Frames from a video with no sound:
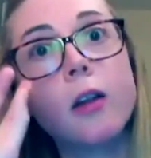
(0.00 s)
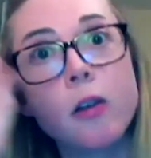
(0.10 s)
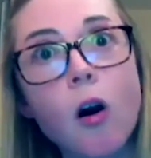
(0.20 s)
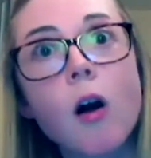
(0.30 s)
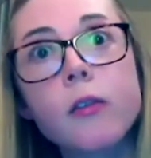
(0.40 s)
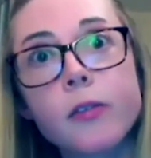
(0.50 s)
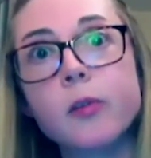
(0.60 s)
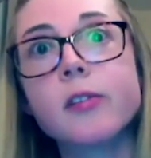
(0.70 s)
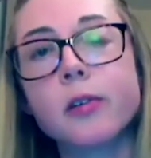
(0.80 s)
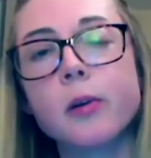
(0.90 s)
And all of
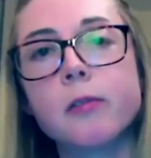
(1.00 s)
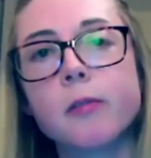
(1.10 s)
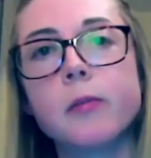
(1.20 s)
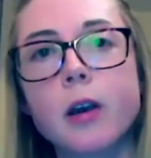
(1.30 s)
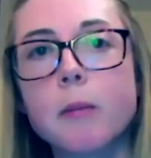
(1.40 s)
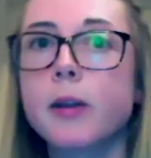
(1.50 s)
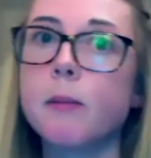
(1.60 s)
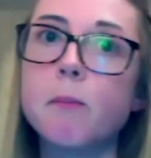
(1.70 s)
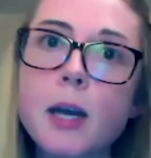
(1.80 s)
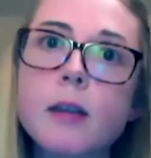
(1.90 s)
those troops from
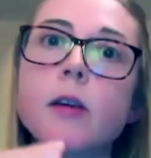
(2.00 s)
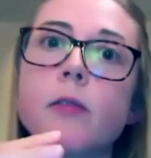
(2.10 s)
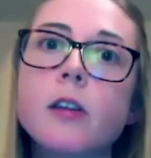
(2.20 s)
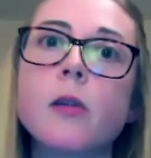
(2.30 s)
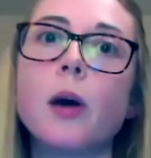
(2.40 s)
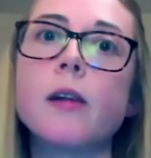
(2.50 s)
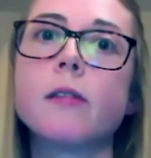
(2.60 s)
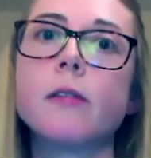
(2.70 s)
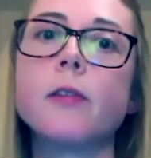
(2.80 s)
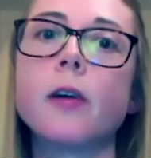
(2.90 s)
Germany made it over to the
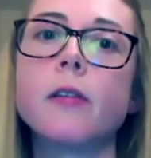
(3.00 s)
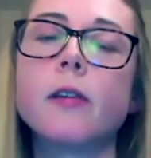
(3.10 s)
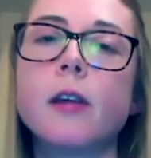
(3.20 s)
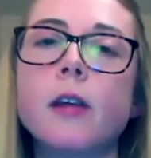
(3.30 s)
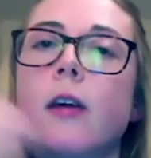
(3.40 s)
Western Front.